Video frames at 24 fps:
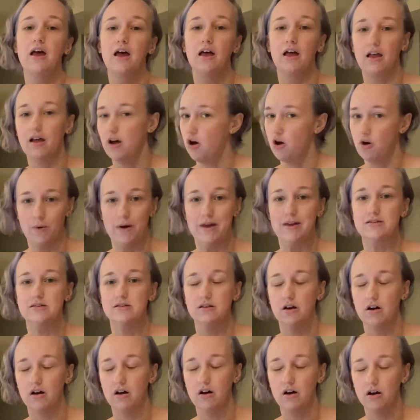Always
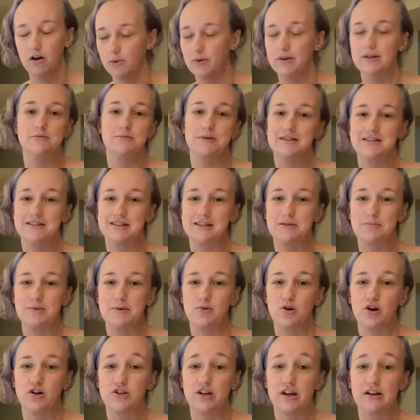messes up my
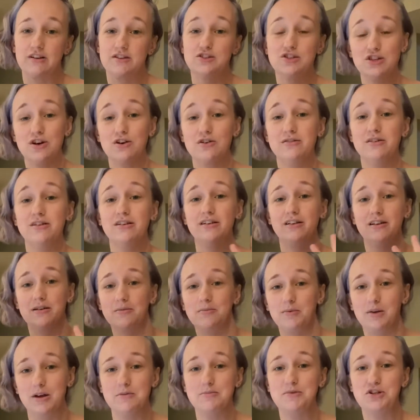project. So I'm
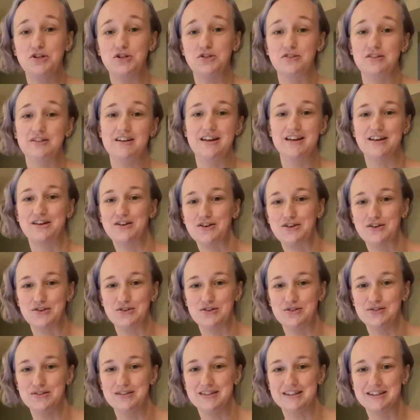gonna be chill today,
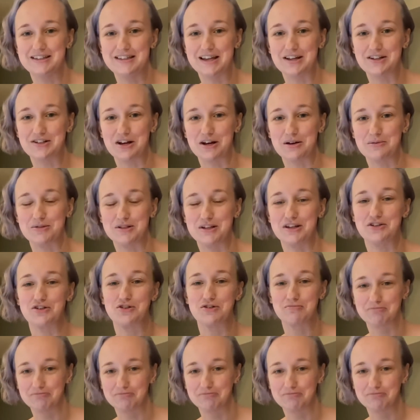use a zigzag top stitch.